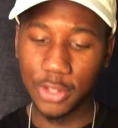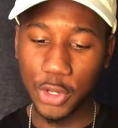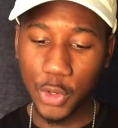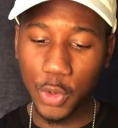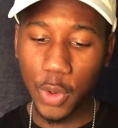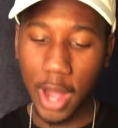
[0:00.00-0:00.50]

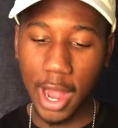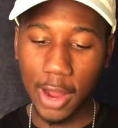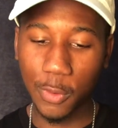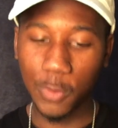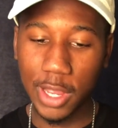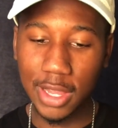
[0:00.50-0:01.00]
do I
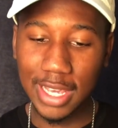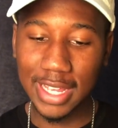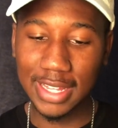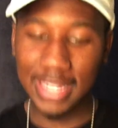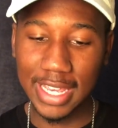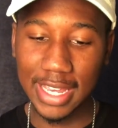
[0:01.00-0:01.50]
really
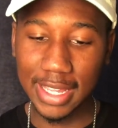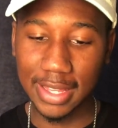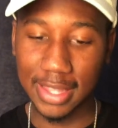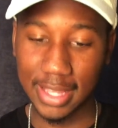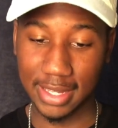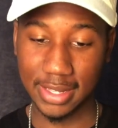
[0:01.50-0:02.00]
need
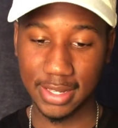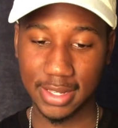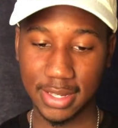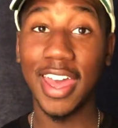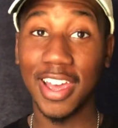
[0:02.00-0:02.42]
this?